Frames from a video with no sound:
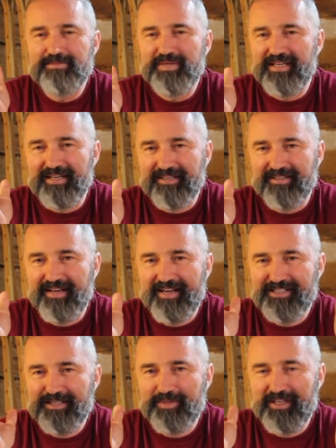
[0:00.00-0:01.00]
to be it. That
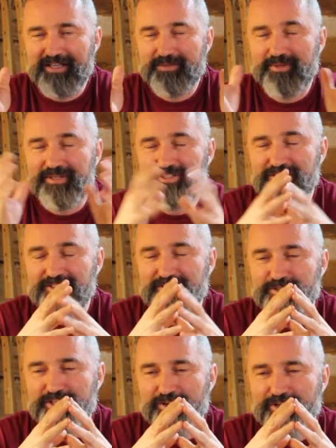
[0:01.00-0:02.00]
has to be the explanation.
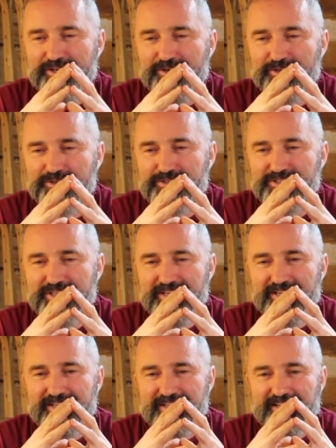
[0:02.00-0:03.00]
So Dairy Girls
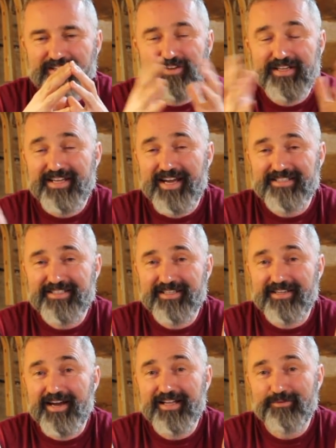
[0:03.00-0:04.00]
is
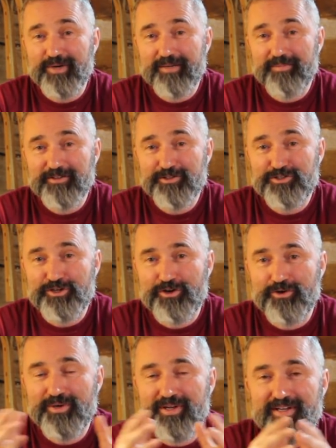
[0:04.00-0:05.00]
fantastic. Highly recommend the
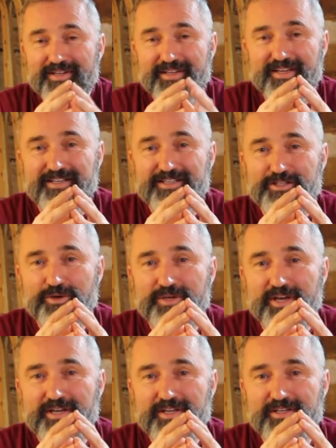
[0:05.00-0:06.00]
show. It is
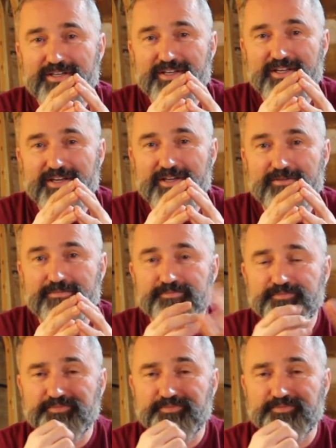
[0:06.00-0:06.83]
located in